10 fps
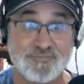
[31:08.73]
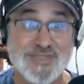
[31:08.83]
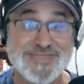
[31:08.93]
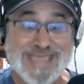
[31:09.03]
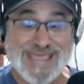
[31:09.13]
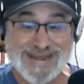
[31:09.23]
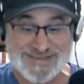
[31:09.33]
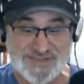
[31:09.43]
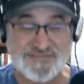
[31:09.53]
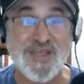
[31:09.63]
with that
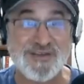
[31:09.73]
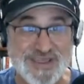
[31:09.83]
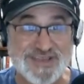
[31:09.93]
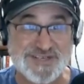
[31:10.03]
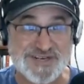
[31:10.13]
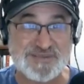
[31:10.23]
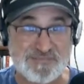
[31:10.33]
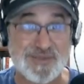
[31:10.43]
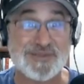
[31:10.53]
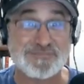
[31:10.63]
as the foundation and
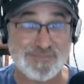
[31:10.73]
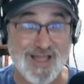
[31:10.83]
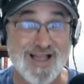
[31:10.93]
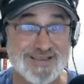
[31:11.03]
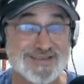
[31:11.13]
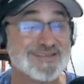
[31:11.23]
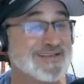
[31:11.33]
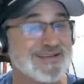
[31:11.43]
the building block.